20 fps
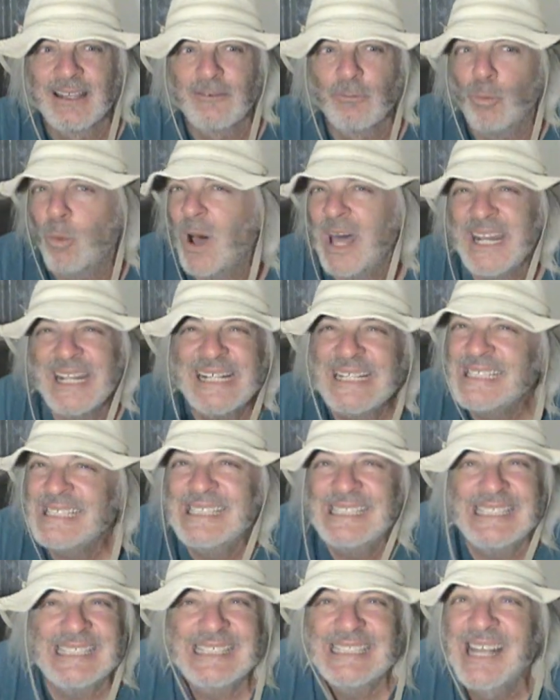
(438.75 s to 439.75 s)
What
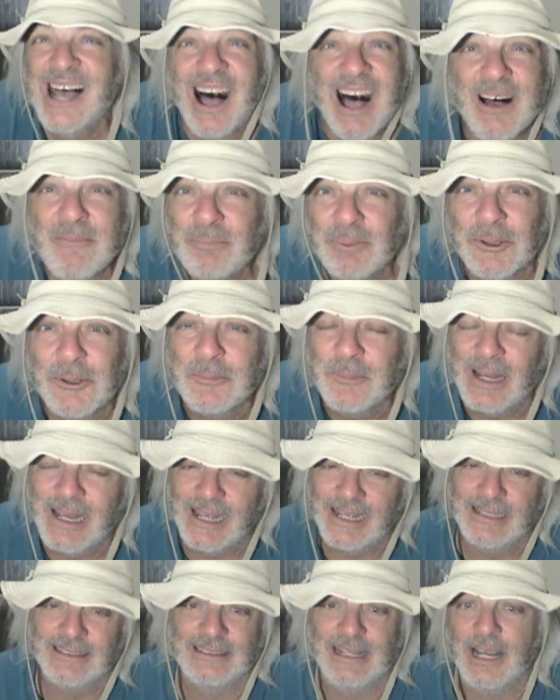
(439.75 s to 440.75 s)
is this
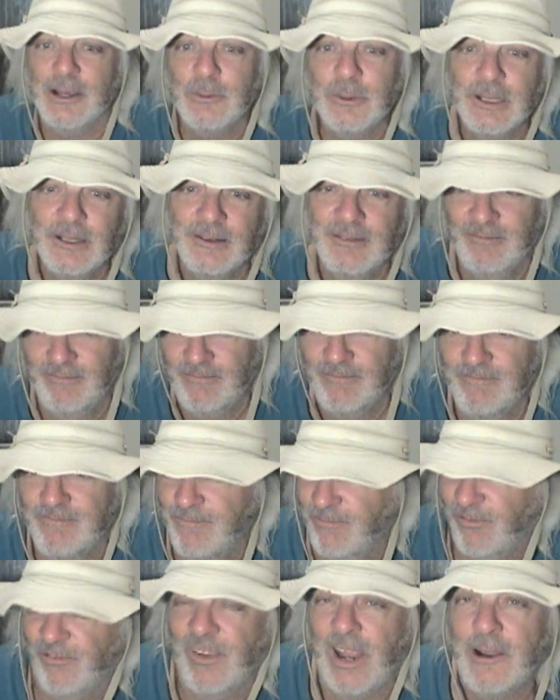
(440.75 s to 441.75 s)
compromise? I would
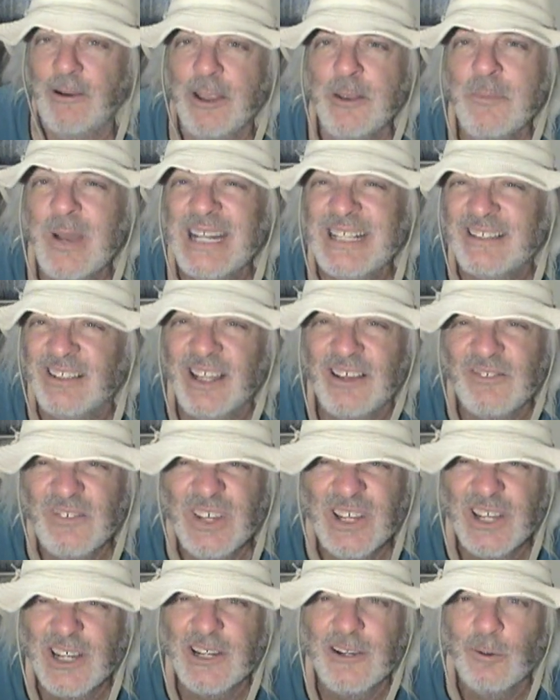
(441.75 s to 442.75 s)
very much love
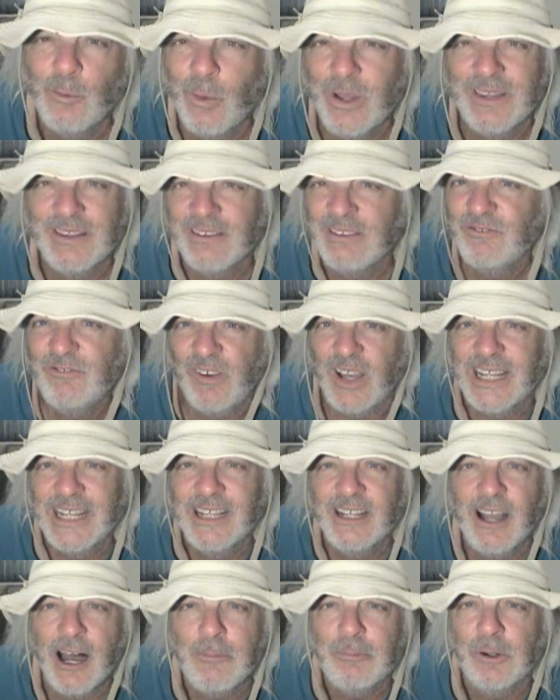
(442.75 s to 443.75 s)
to hear what this
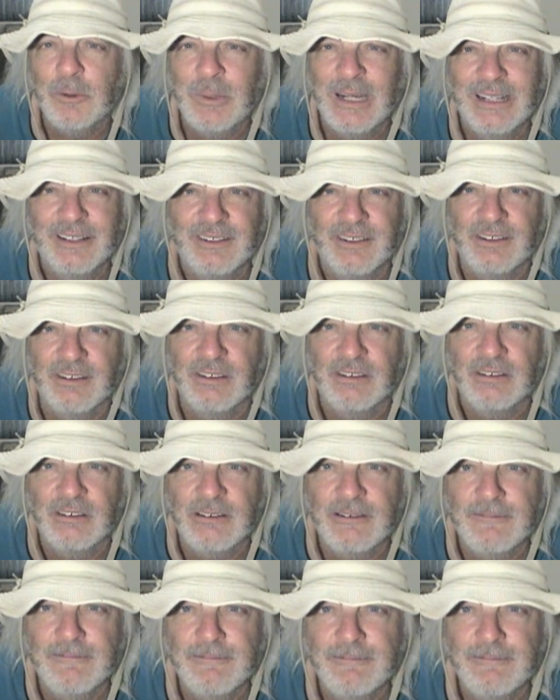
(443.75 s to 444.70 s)
fucking compromise is.